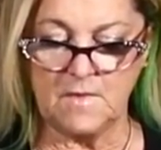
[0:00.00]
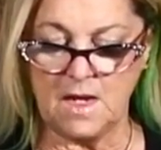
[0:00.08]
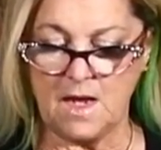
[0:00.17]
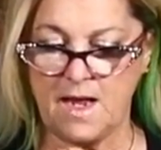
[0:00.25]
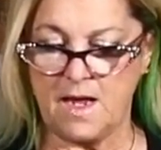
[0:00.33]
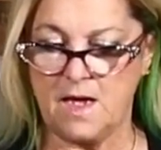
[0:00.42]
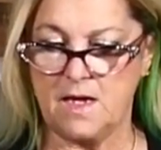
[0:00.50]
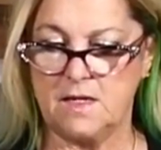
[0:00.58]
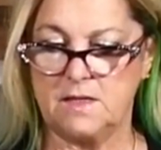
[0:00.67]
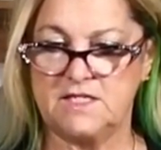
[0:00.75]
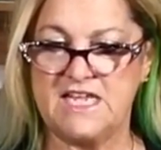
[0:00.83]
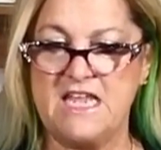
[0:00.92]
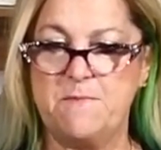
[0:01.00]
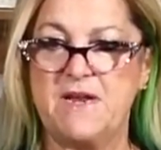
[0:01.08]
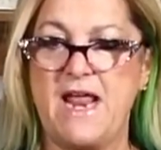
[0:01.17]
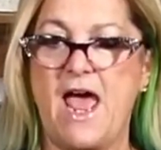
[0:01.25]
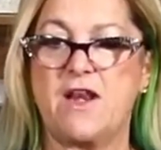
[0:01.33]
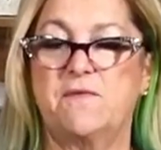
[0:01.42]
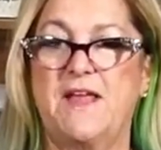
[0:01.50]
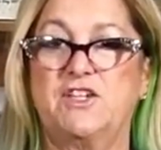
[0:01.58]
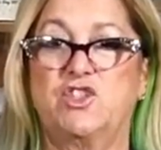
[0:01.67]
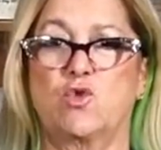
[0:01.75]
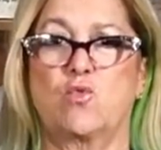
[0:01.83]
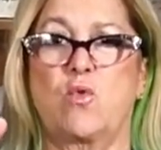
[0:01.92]
and keep it out of
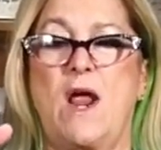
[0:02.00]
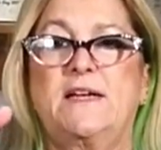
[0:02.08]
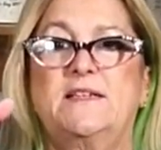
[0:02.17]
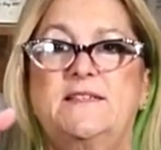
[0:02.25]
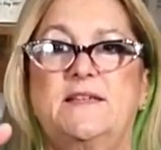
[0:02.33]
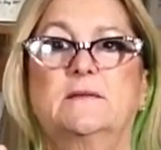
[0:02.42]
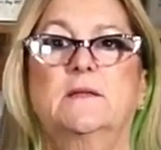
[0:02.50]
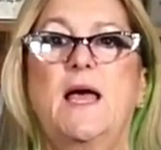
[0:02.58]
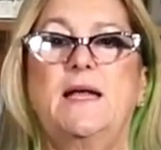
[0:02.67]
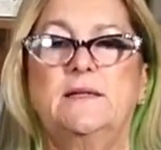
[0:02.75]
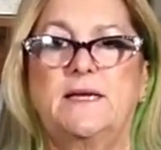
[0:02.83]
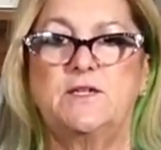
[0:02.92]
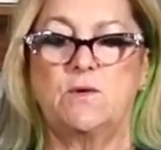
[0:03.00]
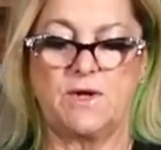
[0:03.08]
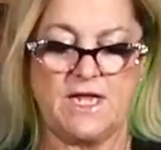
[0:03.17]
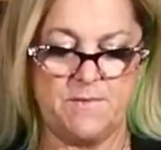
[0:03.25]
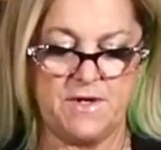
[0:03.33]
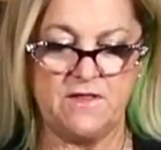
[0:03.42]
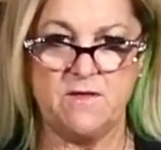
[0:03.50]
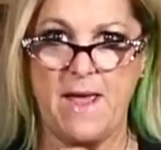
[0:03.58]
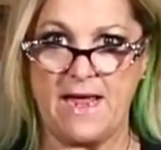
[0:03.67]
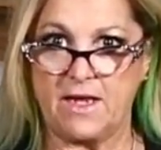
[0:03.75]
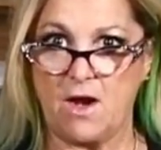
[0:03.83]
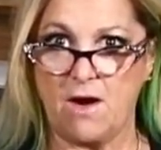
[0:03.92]
like direct sunlight, like don't keep it in the
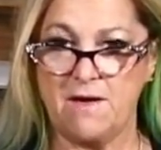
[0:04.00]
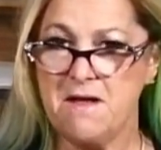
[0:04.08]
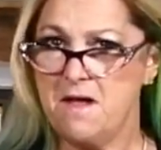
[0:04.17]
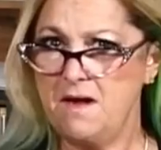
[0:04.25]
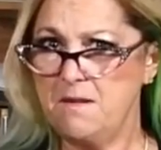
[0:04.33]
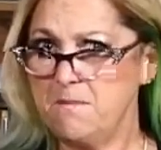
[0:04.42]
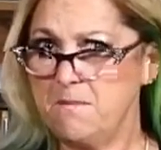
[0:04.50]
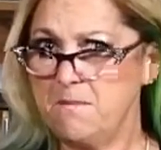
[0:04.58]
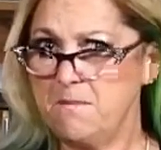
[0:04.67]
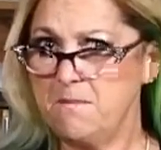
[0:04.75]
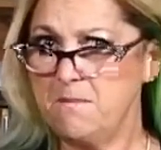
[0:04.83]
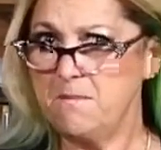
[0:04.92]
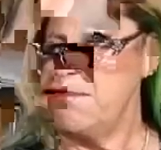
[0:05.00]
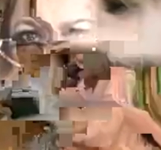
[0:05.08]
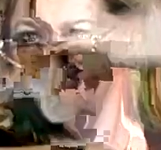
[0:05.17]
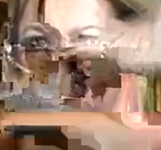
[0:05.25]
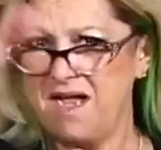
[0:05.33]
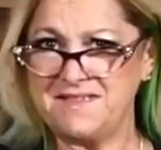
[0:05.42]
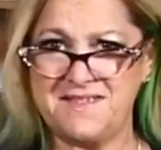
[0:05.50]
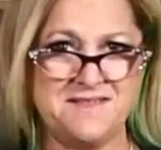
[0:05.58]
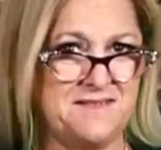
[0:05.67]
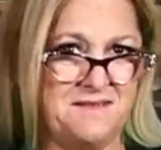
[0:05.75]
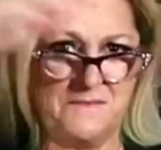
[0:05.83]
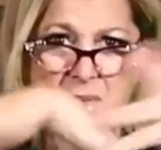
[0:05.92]
backyard, months.
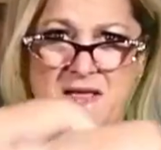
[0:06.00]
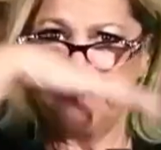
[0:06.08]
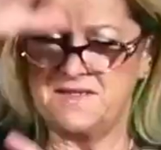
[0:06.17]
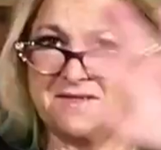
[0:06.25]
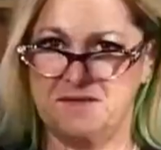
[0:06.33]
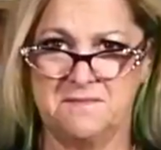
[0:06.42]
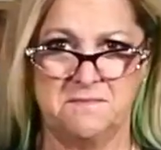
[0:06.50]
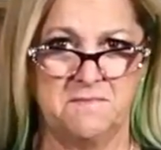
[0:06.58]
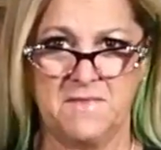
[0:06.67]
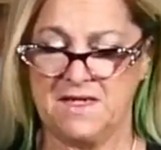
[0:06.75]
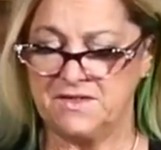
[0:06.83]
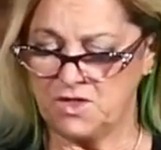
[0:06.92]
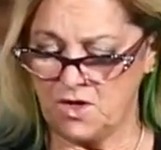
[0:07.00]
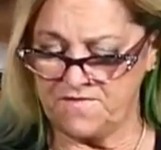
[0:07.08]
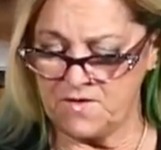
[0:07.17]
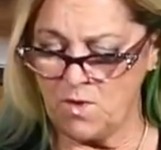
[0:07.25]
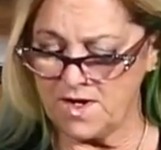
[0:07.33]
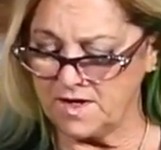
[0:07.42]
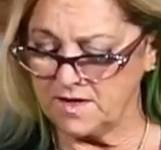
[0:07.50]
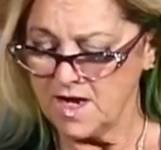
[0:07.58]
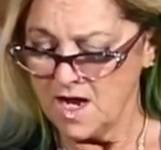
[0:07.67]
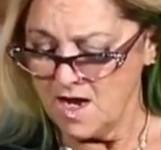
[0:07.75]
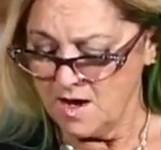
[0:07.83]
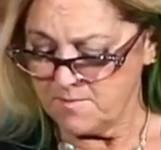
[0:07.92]
So if you want to
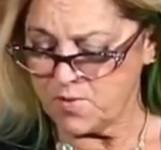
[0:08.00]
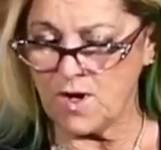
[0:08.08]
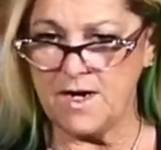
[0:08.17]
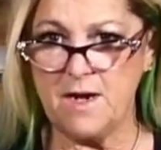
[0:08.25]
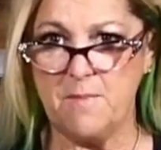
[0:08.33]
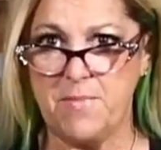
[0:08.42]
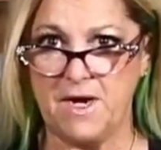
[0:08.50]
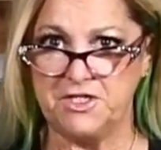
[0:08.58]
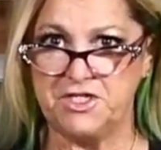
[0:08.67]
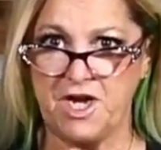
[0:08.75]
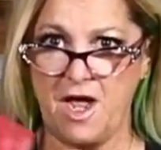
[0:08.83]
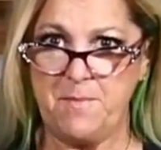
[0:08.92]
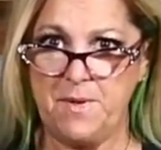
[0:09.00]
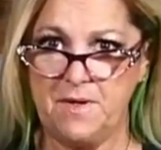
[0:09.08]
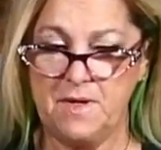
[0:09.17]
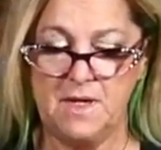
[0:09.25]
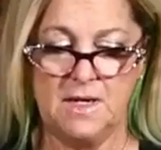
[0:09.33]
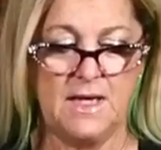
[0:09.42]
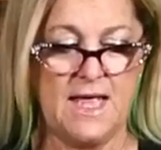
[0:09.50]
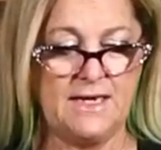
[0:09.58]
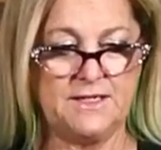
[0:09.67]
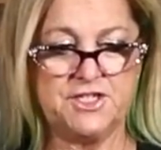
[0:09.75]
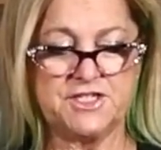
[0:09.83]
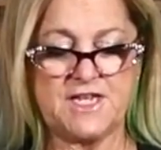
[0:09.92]
print a bunch up and
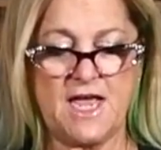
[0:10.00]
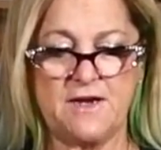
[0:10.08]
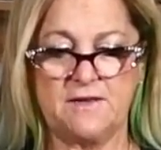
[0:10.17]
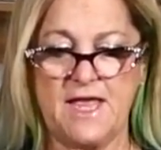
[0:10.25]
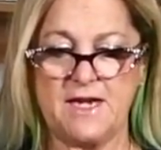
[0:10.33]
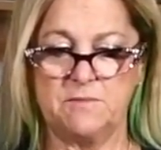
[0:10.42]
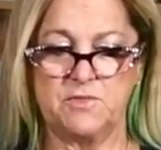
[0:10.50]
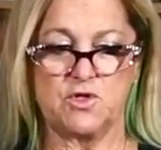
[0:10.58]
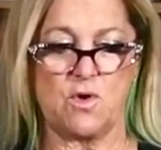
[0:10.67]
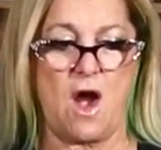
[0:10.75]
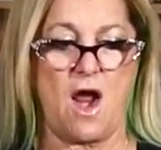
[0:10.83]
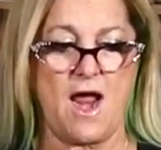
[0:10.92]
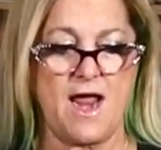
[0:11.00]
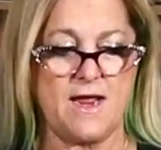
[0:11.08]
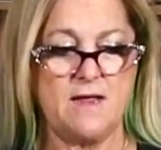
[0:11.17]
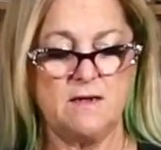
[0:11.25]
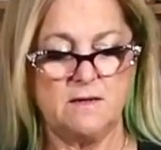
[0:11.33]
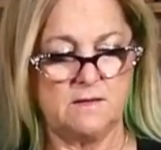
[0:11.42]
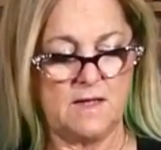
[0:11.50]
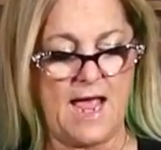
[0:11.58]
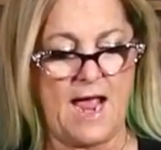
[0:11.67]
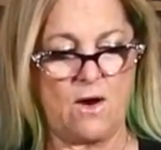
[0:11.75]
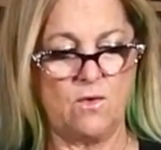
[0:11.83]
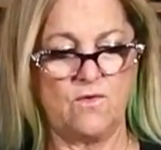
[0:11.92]
just kind of let them dry
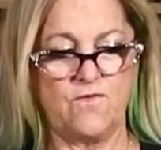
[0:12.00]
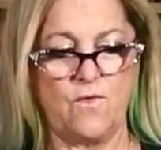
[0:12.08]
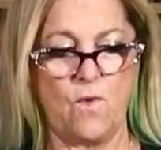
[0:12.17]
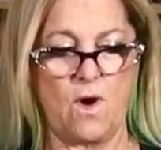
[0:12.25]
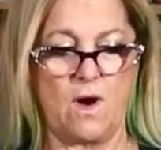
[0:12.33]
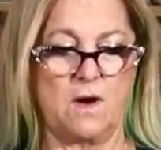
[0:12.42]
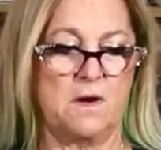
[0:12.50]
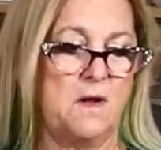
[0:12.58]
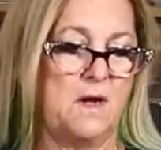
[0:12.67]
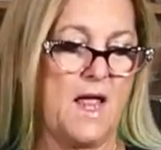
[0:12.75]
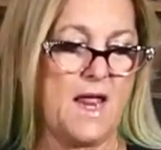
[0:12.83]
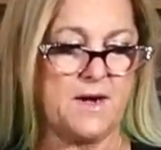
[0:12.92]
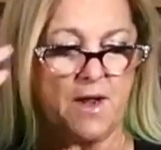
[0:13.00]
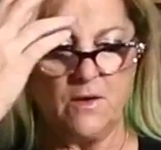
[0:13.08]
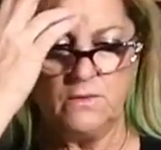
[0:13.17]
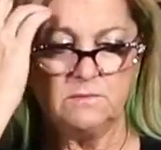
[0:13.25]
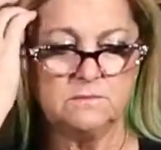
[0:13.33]
out for, I don't know,